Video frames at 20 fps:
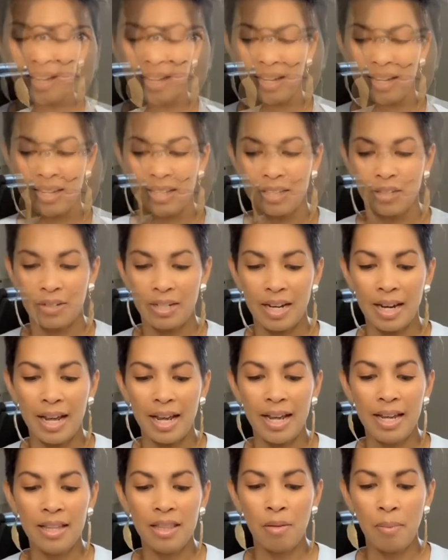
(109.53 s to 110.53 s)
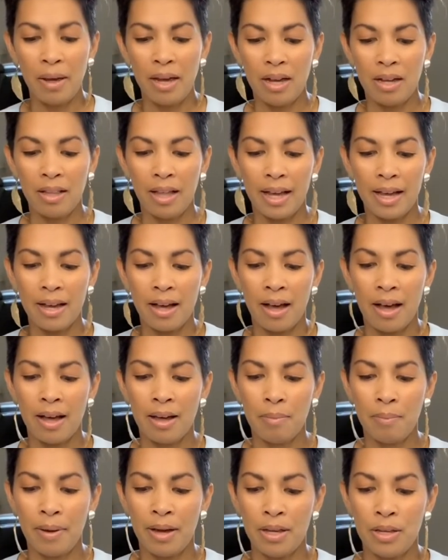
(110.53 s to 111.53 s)
So today in the mail, I
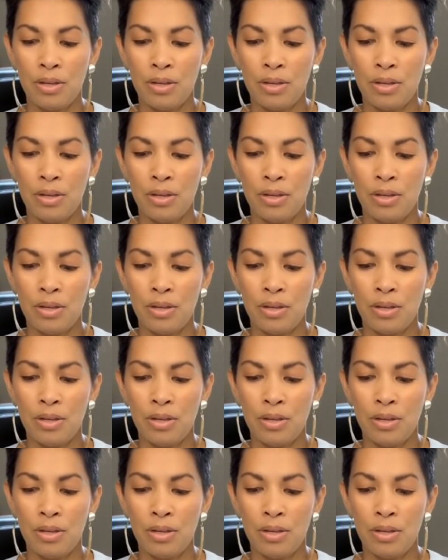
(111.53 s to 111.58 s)
got my